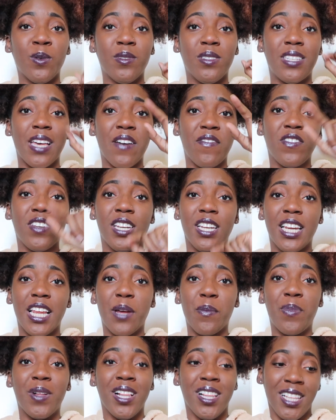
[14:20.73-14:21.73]

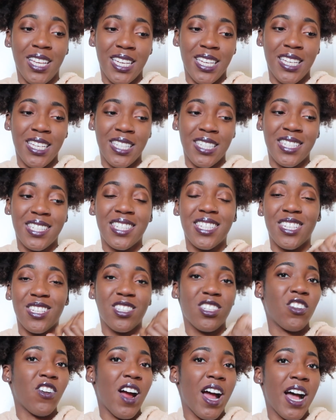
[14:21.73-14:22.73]
definitely please
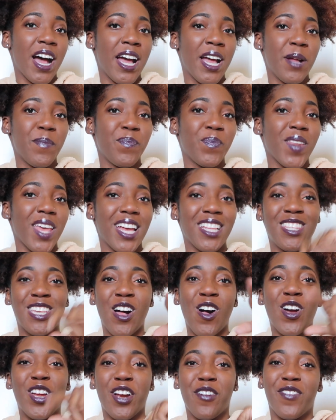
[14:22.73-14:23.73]
subscribe and tell
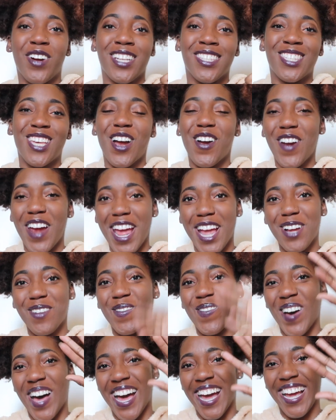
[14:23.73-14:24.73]
all your friends. All right,
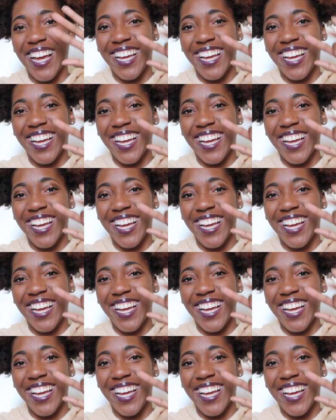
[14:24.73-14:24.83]
bye.